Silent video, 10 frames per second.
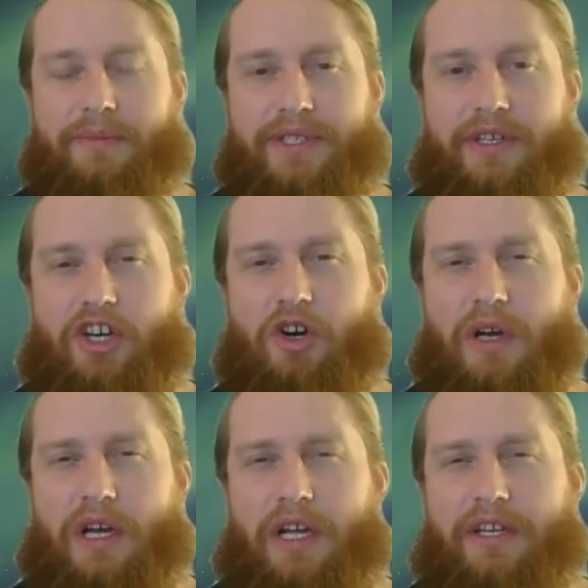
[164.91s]
So
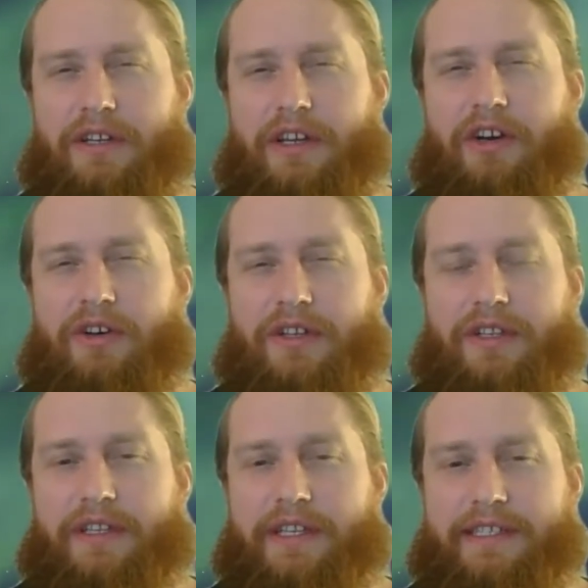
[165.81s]

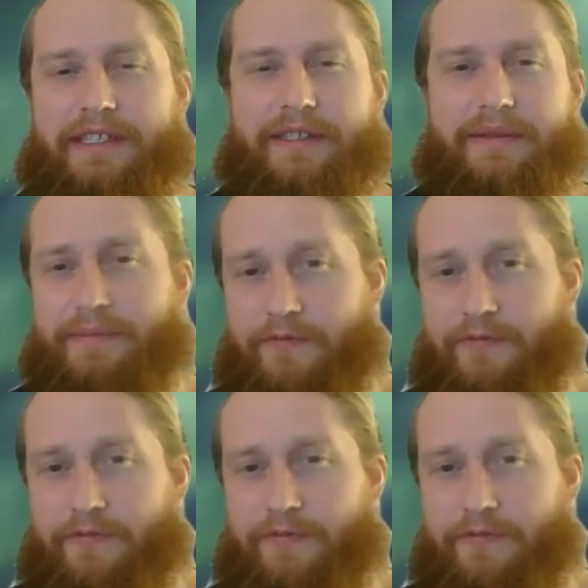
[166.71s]
this